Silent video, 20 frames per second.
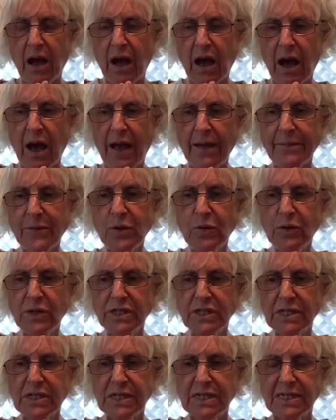
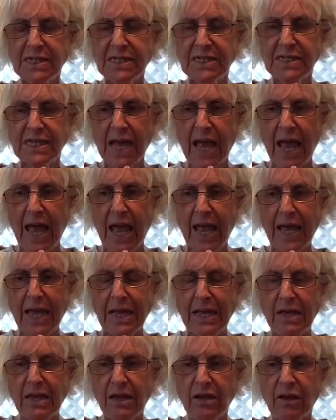going to
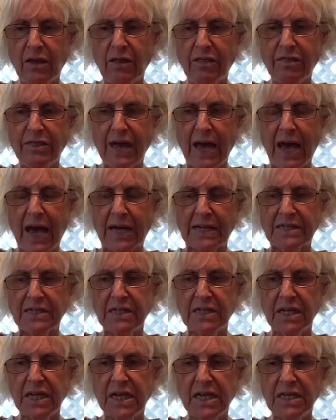say that
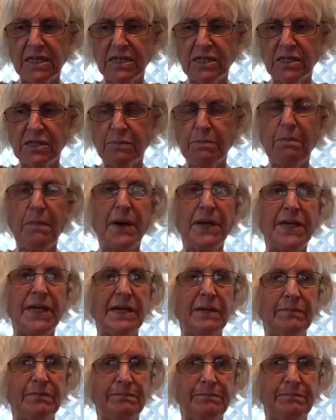it's money.